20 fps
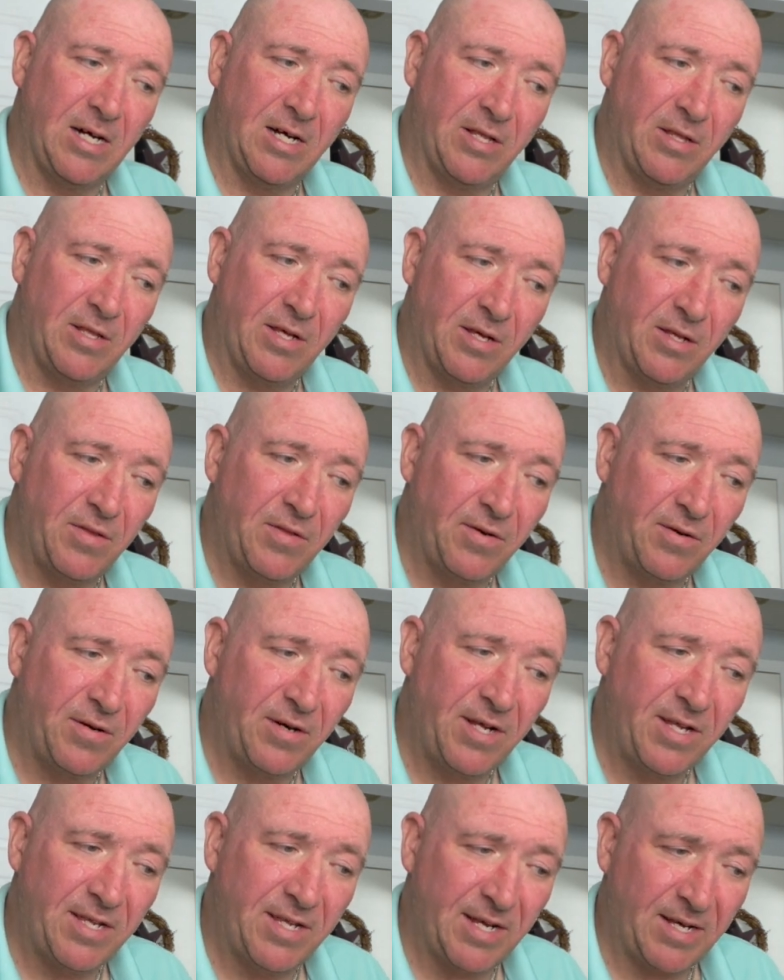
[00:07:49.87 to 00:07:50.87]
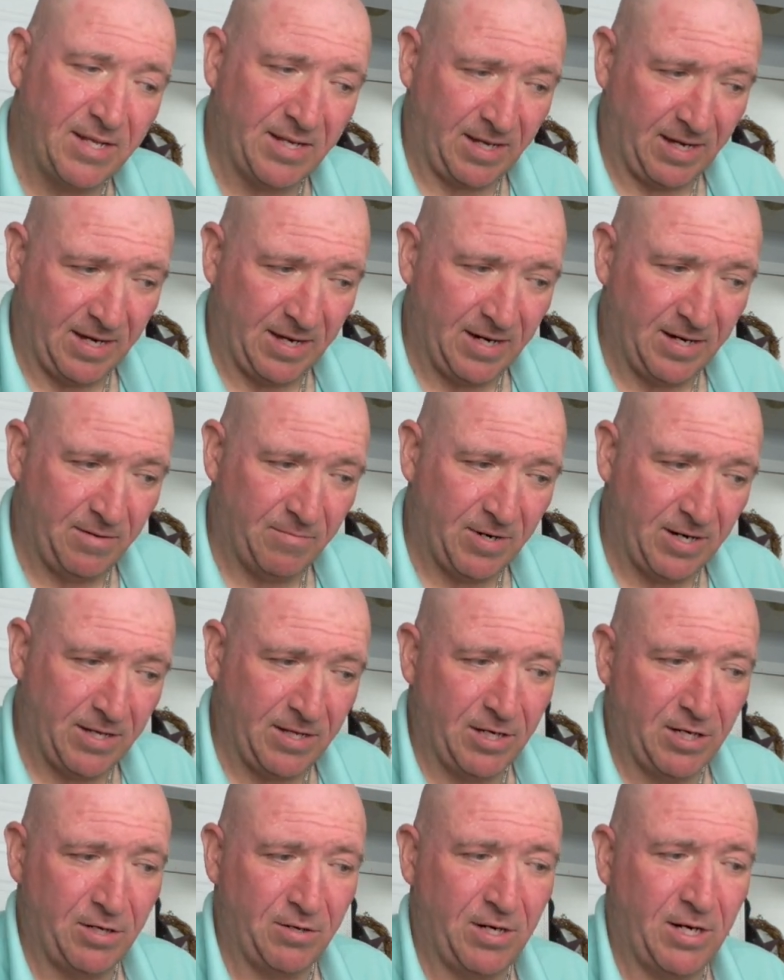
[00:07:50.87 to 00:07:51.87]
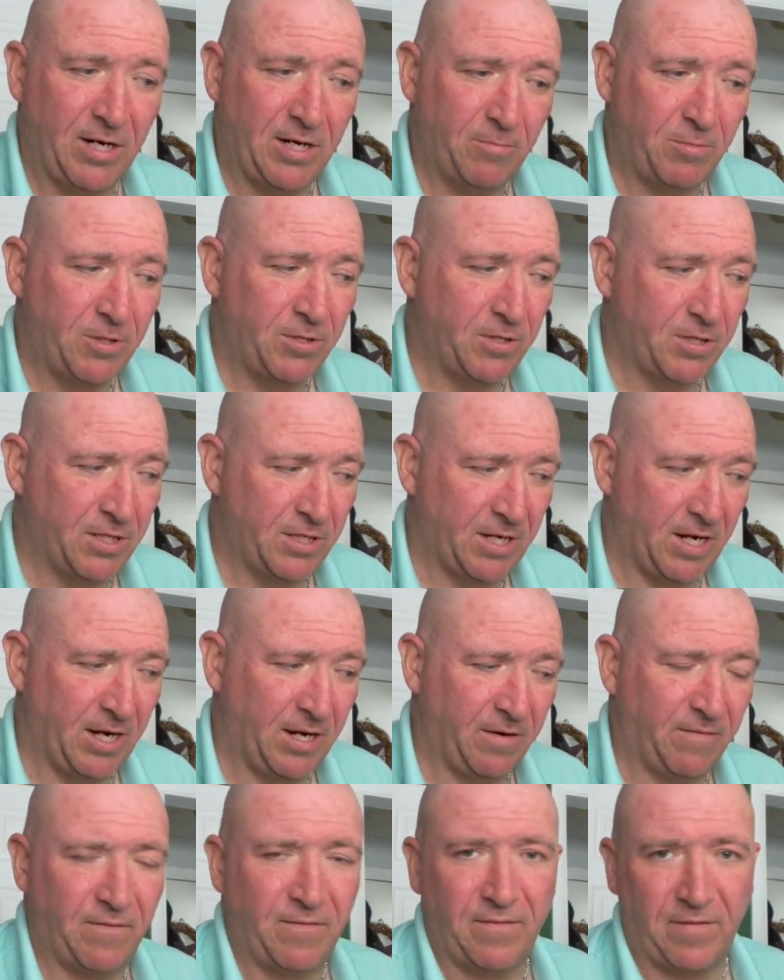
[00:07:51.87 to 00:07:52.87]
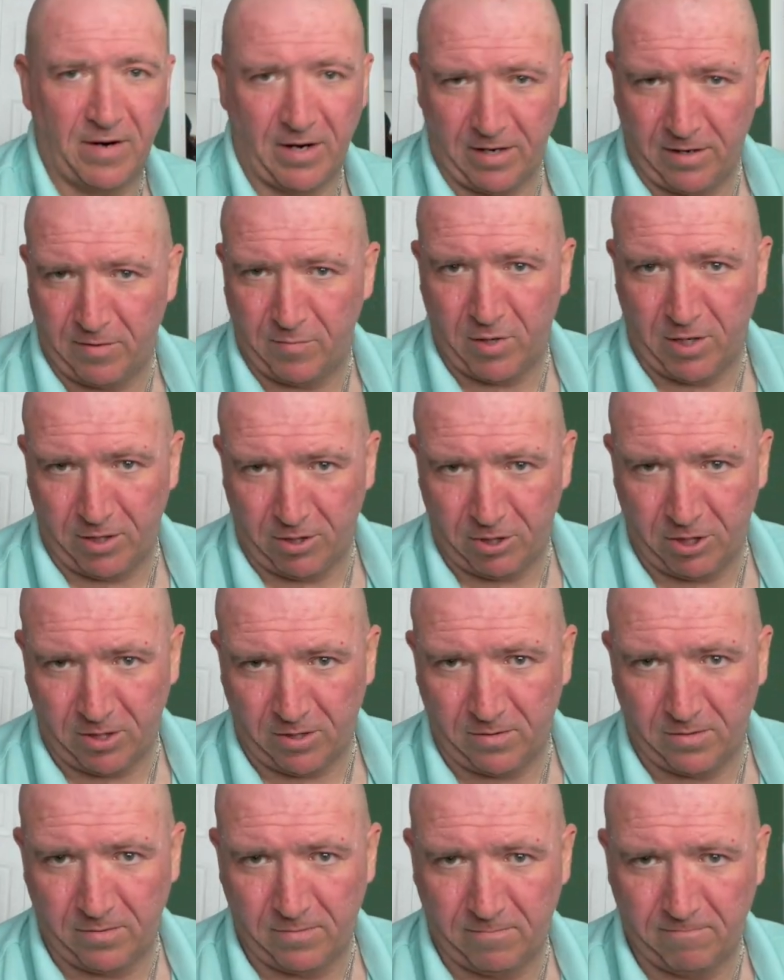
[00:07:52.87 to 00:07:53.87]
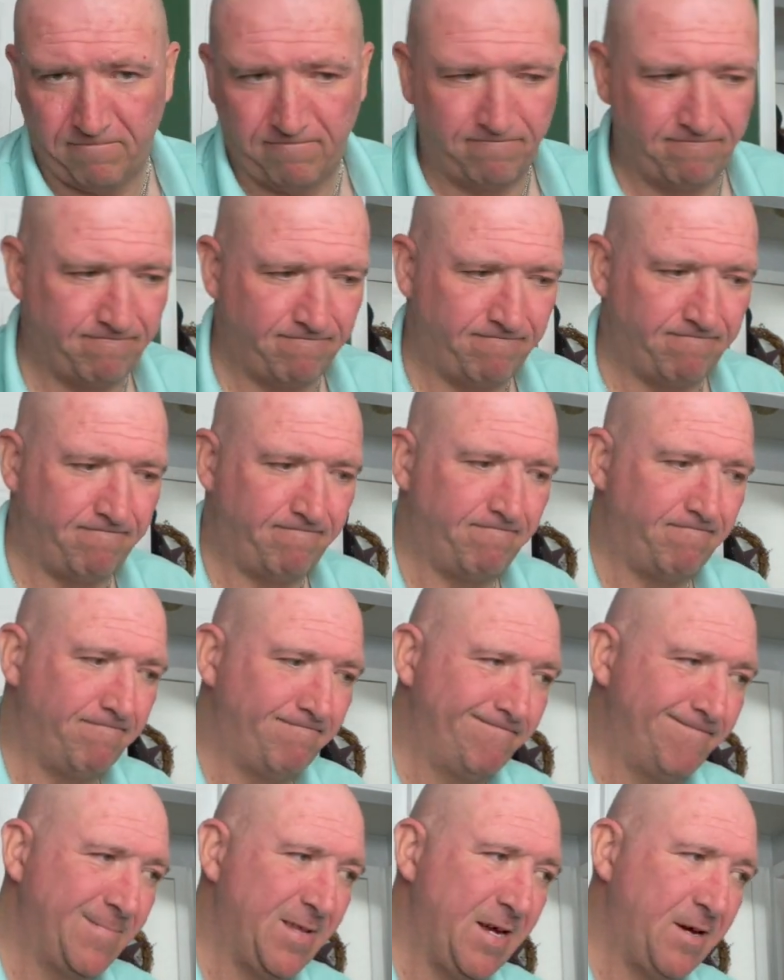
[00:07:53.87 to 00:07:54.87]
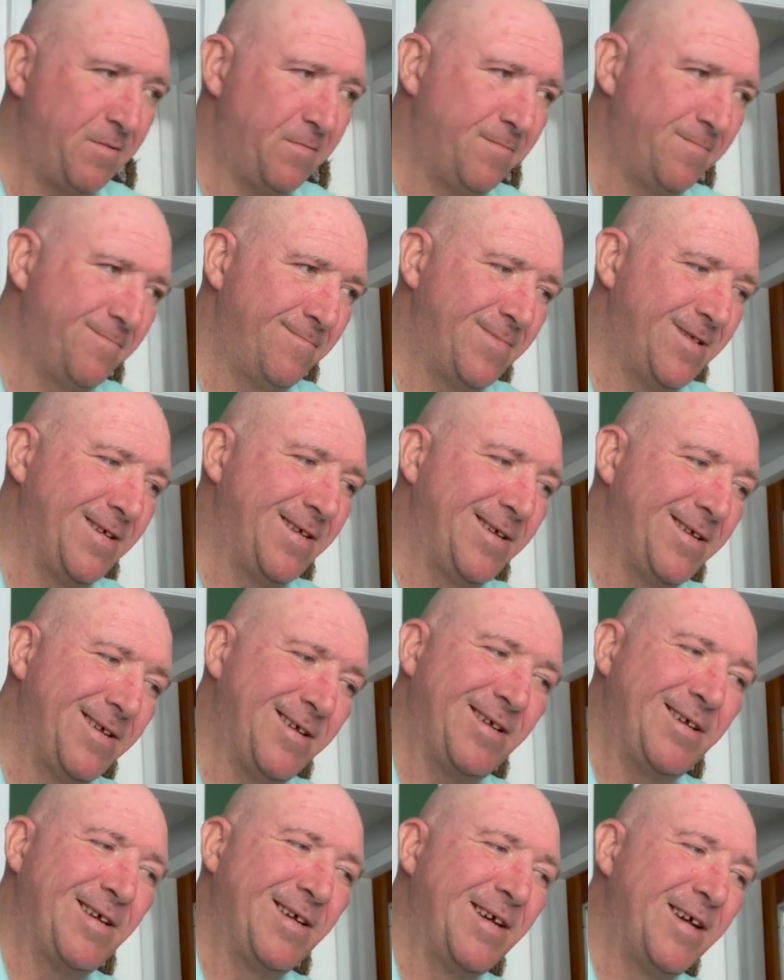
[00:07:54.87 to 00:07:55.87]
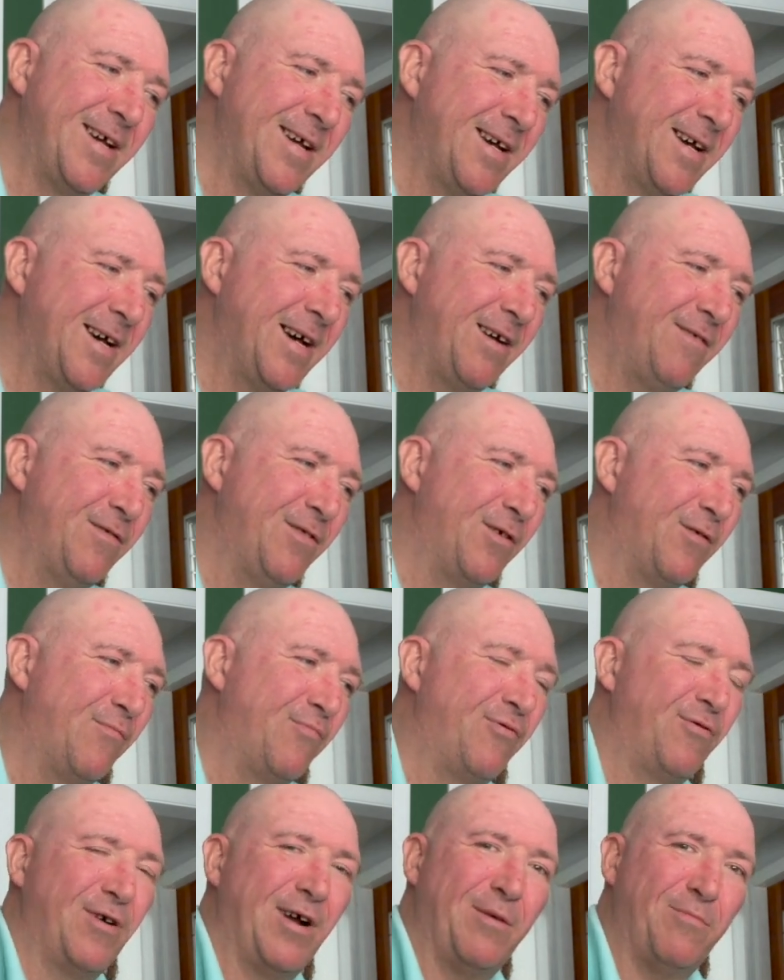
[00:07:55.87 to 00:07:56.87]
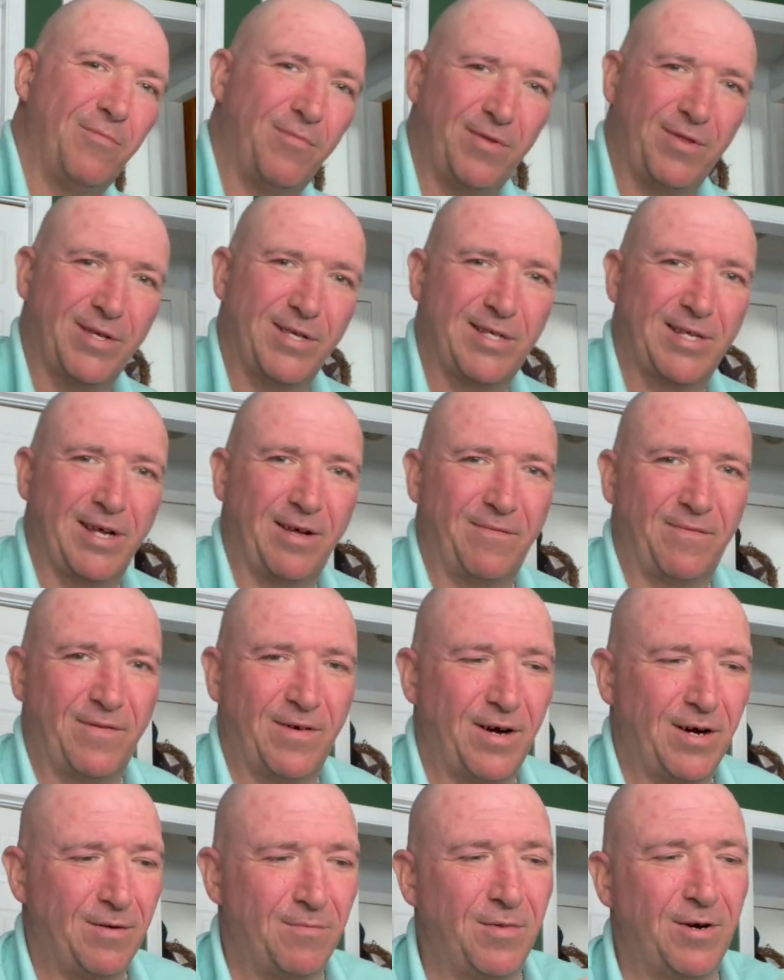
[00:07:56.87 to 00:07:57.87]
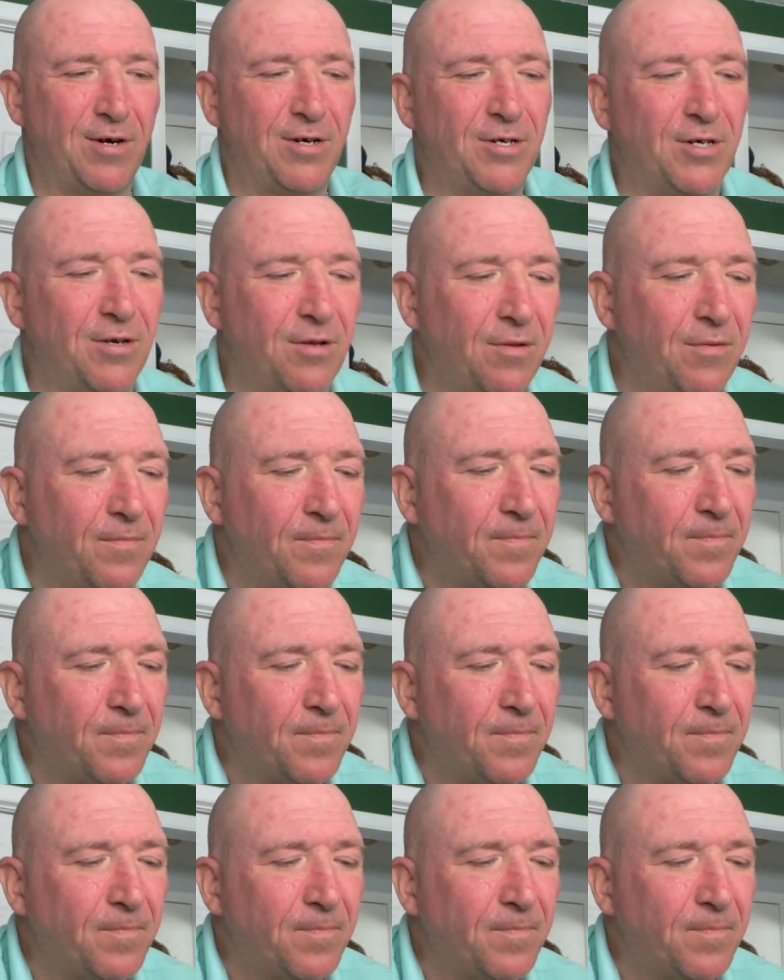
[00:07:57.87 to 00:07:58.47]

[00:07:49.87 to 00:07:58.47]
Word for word: The authority delegated by the New Hampshire State Fire Marshal. Now, I have a little problem with the State Fire Marshal.